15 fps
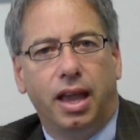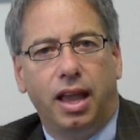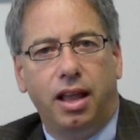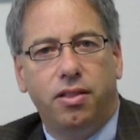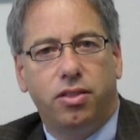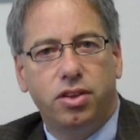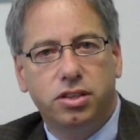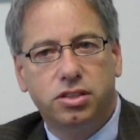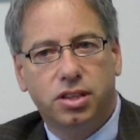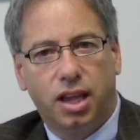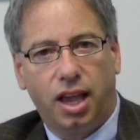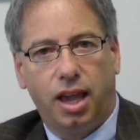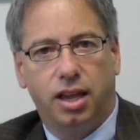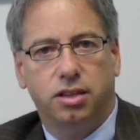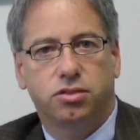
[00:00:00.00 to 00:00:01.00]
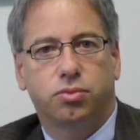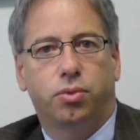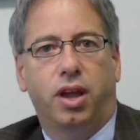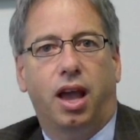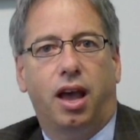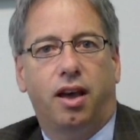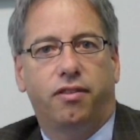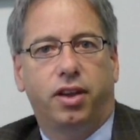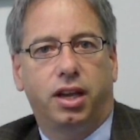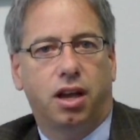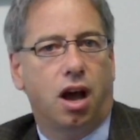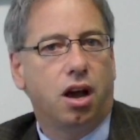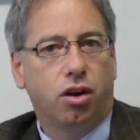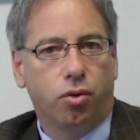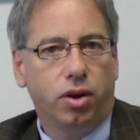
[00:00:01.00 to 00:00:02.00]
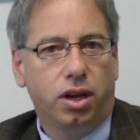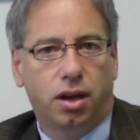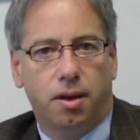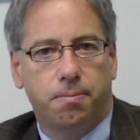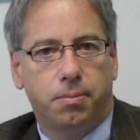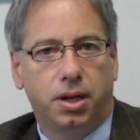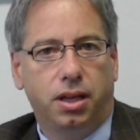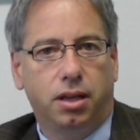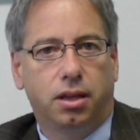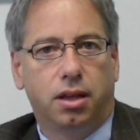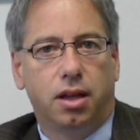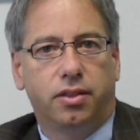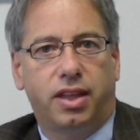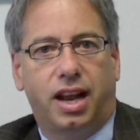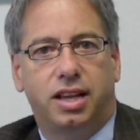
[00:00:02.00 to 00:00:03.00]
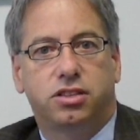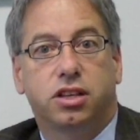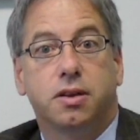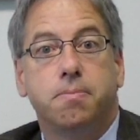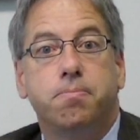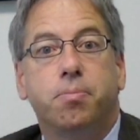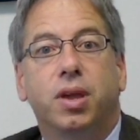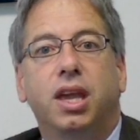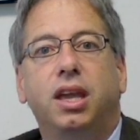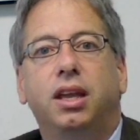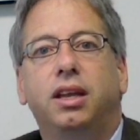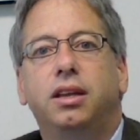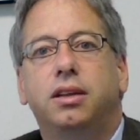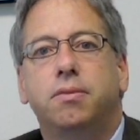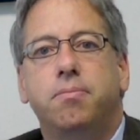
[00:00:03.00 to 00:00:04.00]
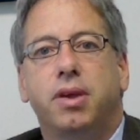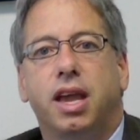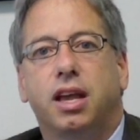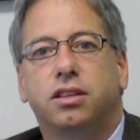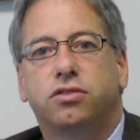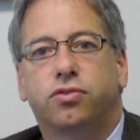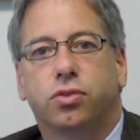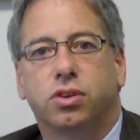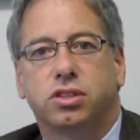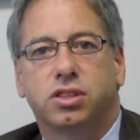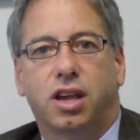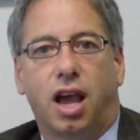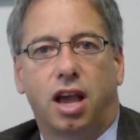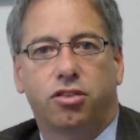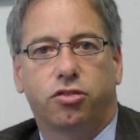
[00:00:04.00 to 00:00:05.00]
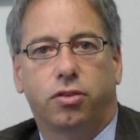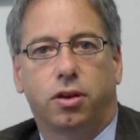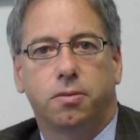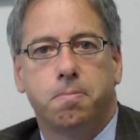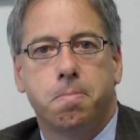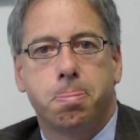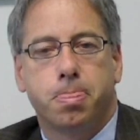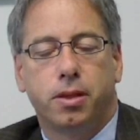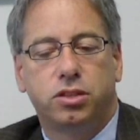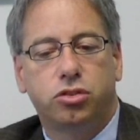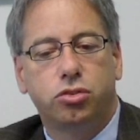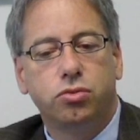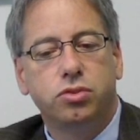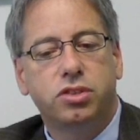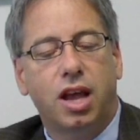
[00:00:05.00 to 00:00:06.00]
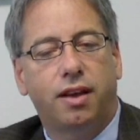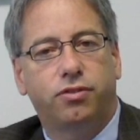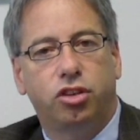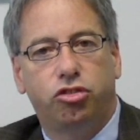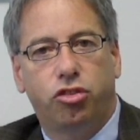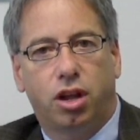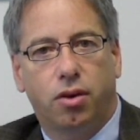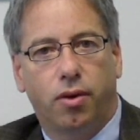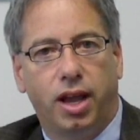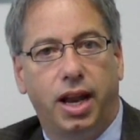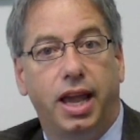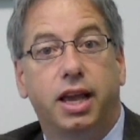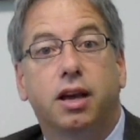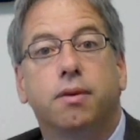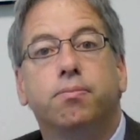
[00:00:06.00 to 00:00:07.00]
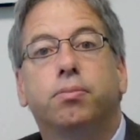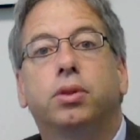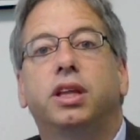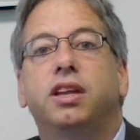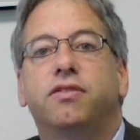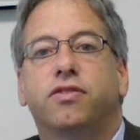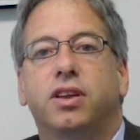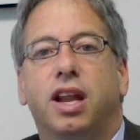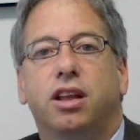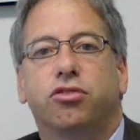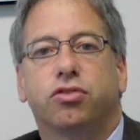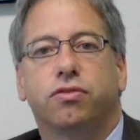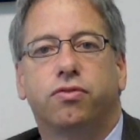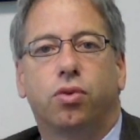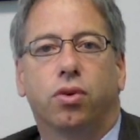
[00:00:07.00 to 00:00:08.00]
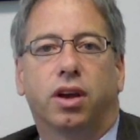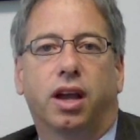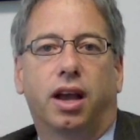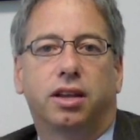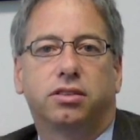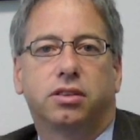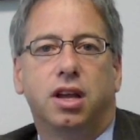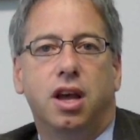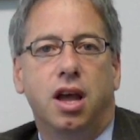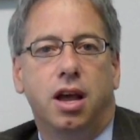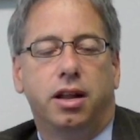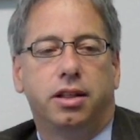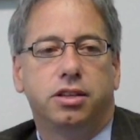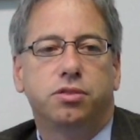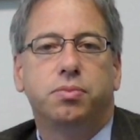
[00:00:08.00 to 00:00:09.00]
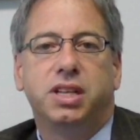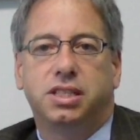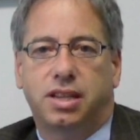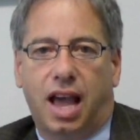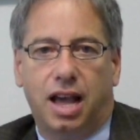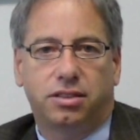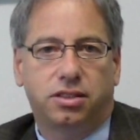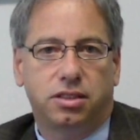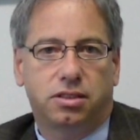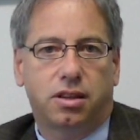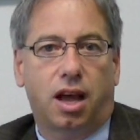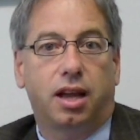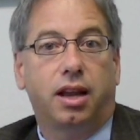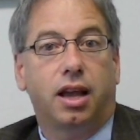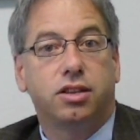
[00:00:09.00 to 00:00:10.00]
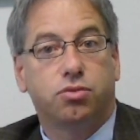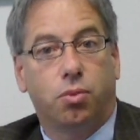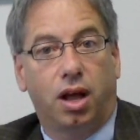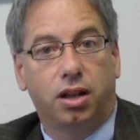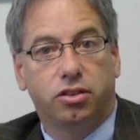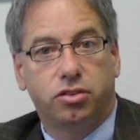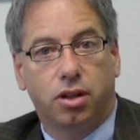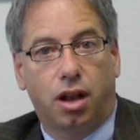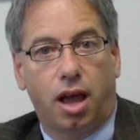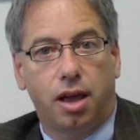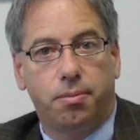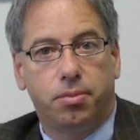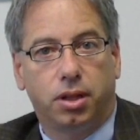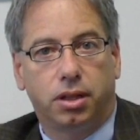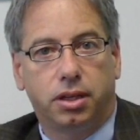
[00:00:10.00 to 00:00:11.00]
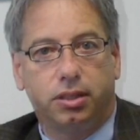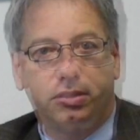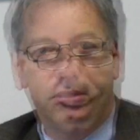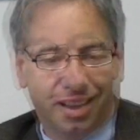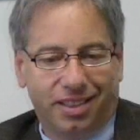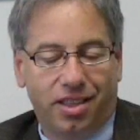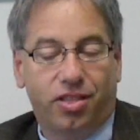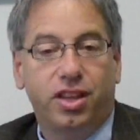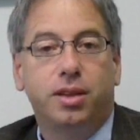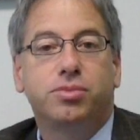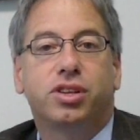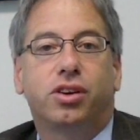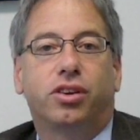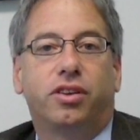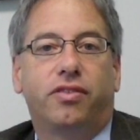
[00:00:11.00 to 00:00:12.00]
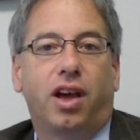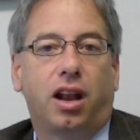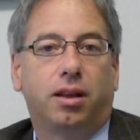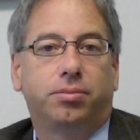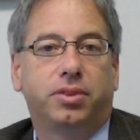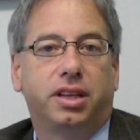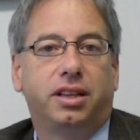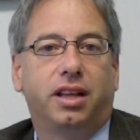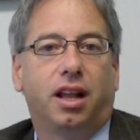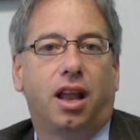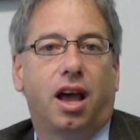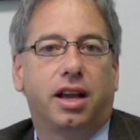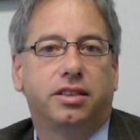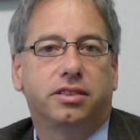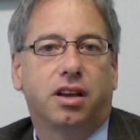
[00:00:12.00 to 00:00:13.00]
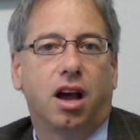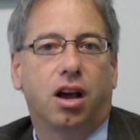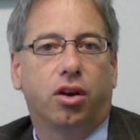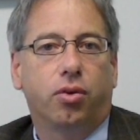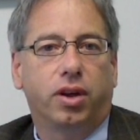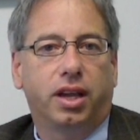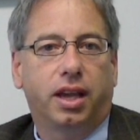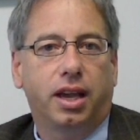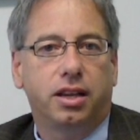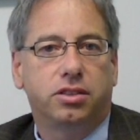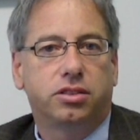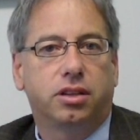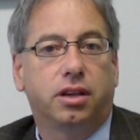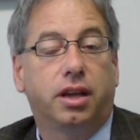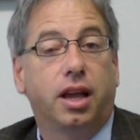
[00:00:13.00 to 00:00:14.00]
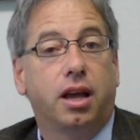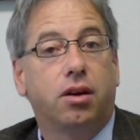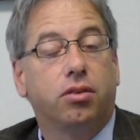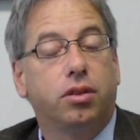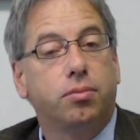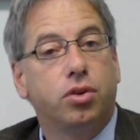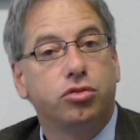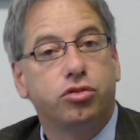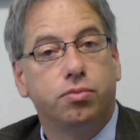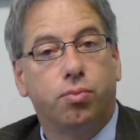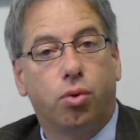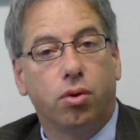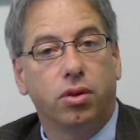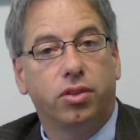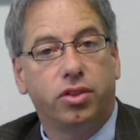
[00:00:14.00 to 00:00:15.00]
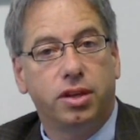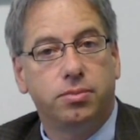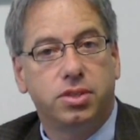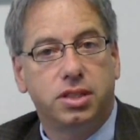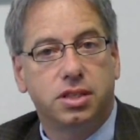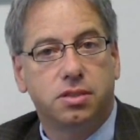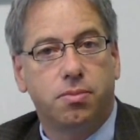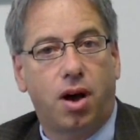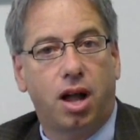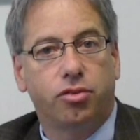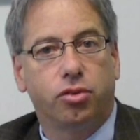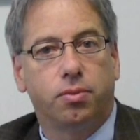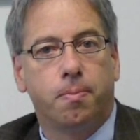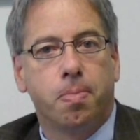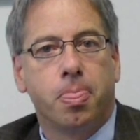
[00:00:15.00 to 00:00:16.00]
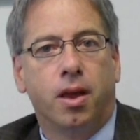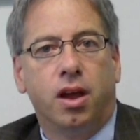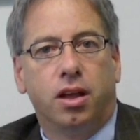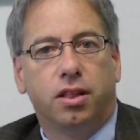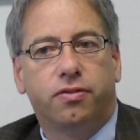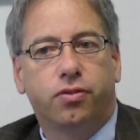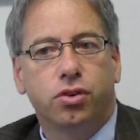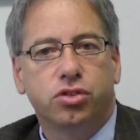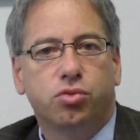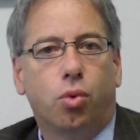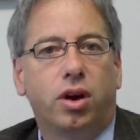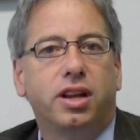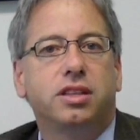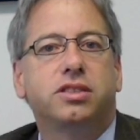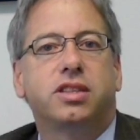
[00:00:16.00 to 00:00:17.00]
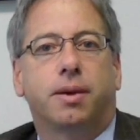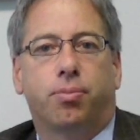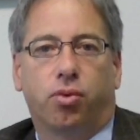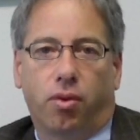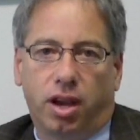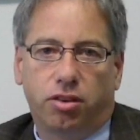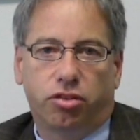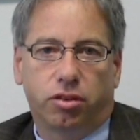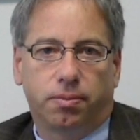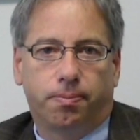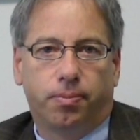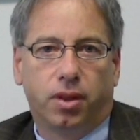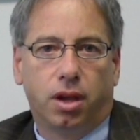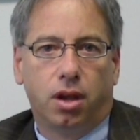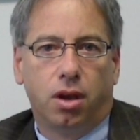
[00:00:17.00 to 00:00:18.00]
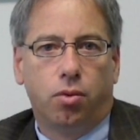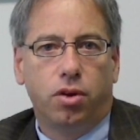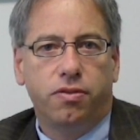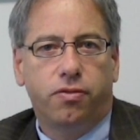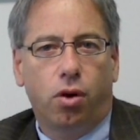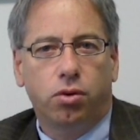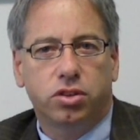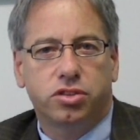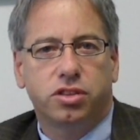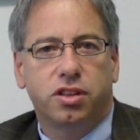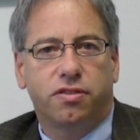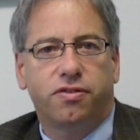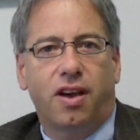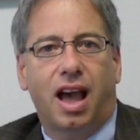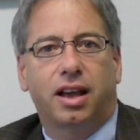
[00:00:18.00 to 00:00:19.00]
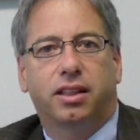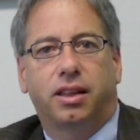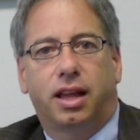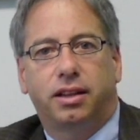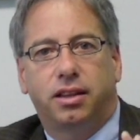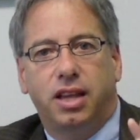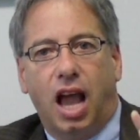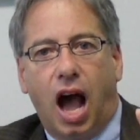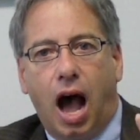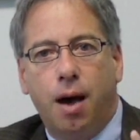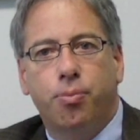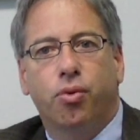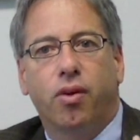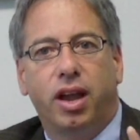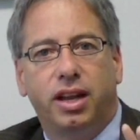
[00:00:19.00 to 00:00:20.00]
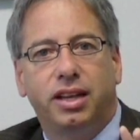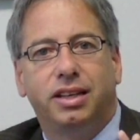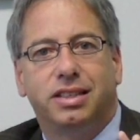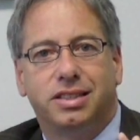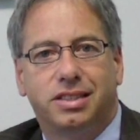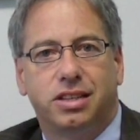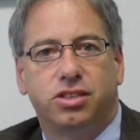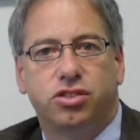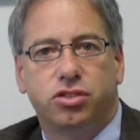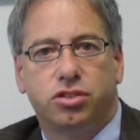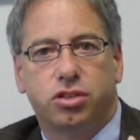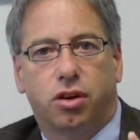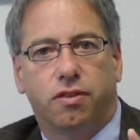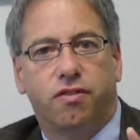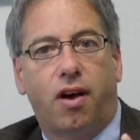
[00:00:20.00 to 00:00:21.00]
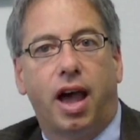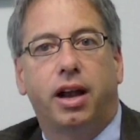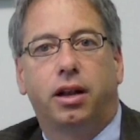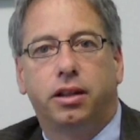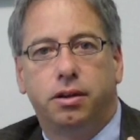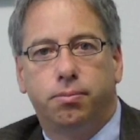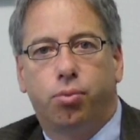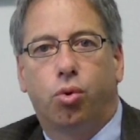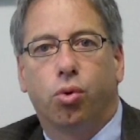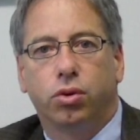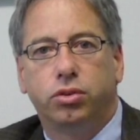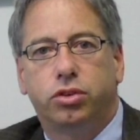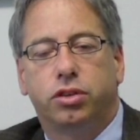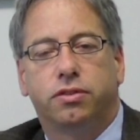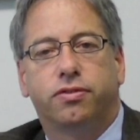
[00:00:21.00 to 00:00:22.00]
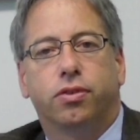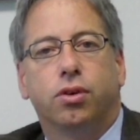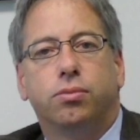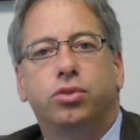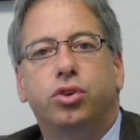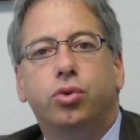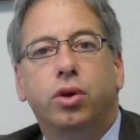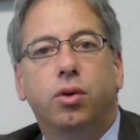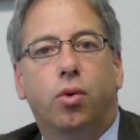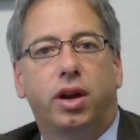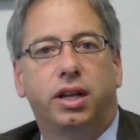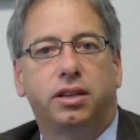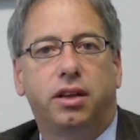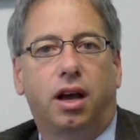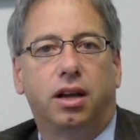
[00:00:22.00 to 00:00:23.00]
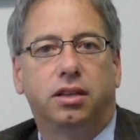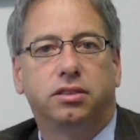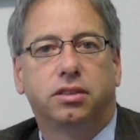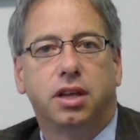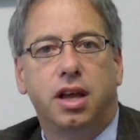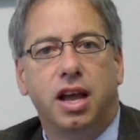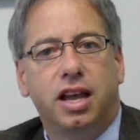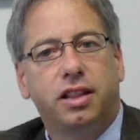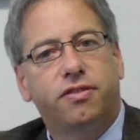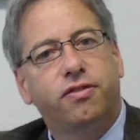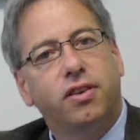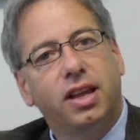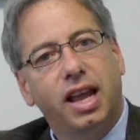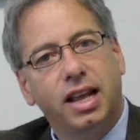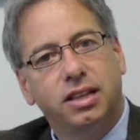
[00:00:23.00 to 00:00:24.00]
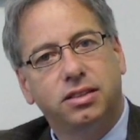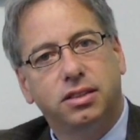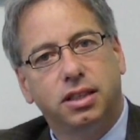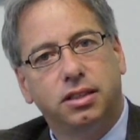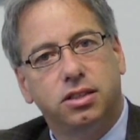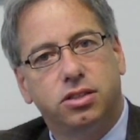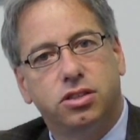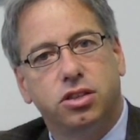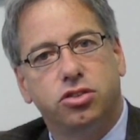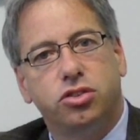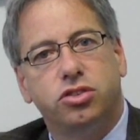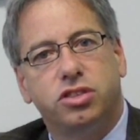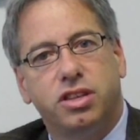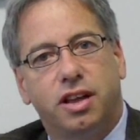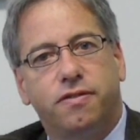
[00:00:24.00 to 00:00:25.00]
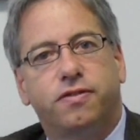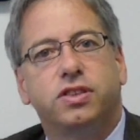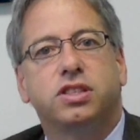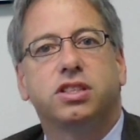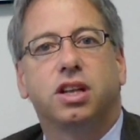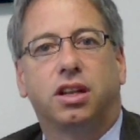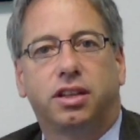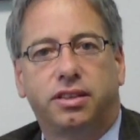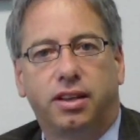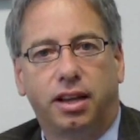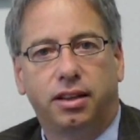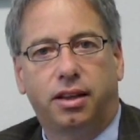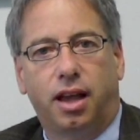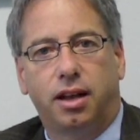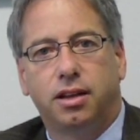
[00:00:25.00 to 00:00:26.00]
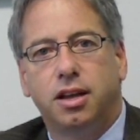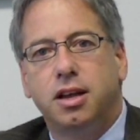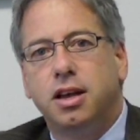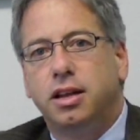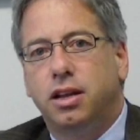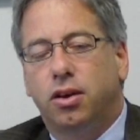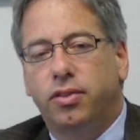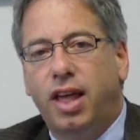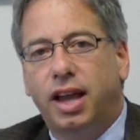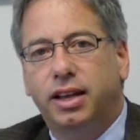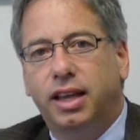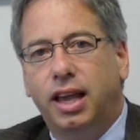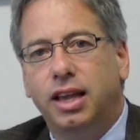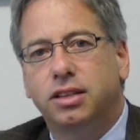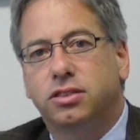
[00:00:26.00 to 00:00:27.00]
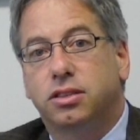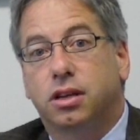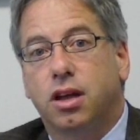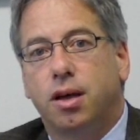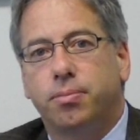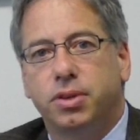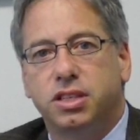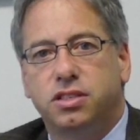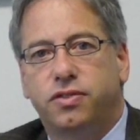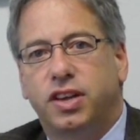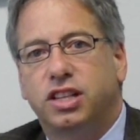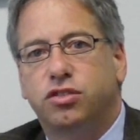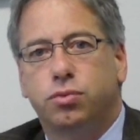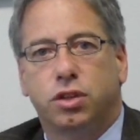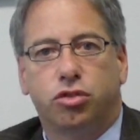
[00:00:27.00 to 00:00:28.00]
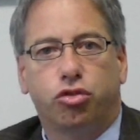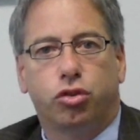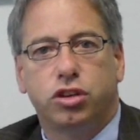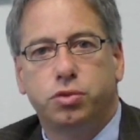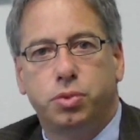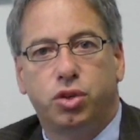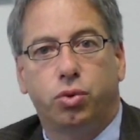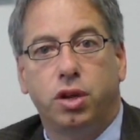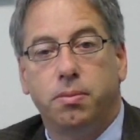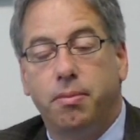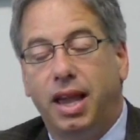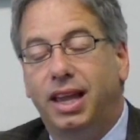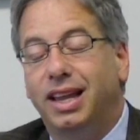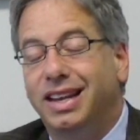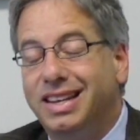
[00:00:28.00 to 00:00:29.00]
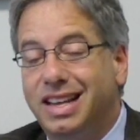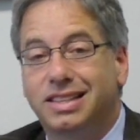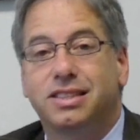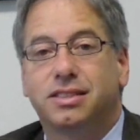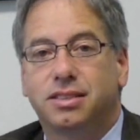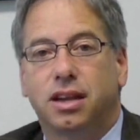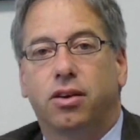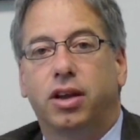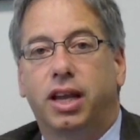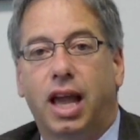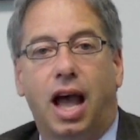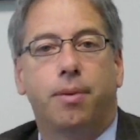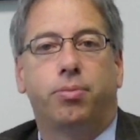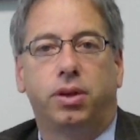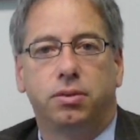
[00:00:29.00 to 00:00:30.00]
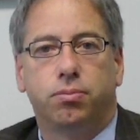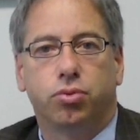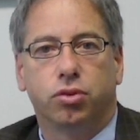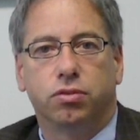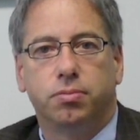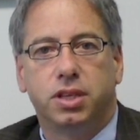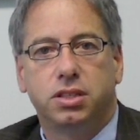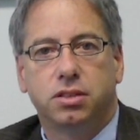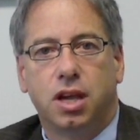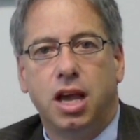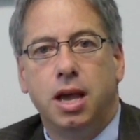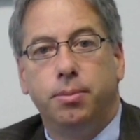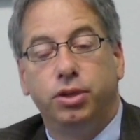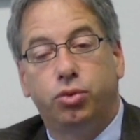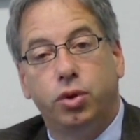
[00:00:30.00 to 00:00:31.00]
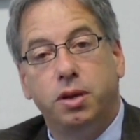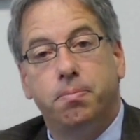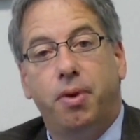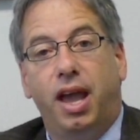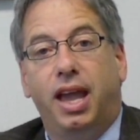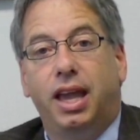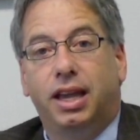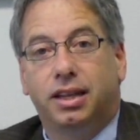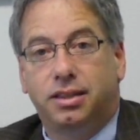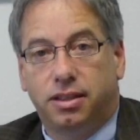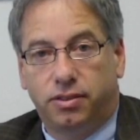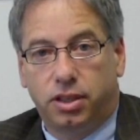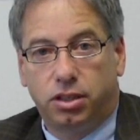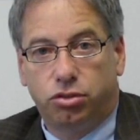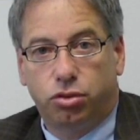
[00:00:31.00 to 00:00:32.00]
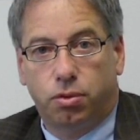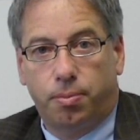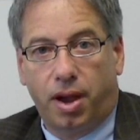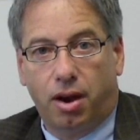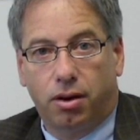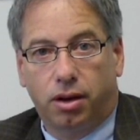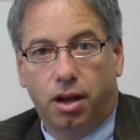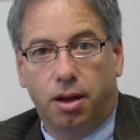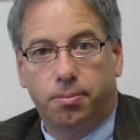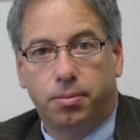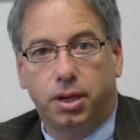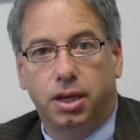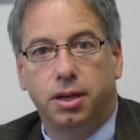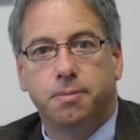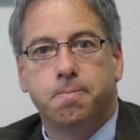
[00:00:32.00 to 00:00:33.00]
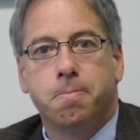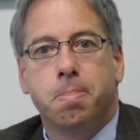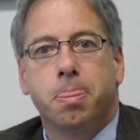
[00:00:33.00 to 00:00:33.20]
In this case, we have a concrete company that has competing demands for its cash flow. The students have to generate a complete financial forecast. This means asset side as well as the liabilities. The themes that are developed in the Alliance Concrete case, again, are the most important themes in this module. The first one is separation we focus on the fact that the operating decisions are vital and important to the firm doing what it does, and the financing decisions then facilitate that. Now, in that case, the company is faced with a choice between making necessary capital improvements, between paying a dividend to a parent company,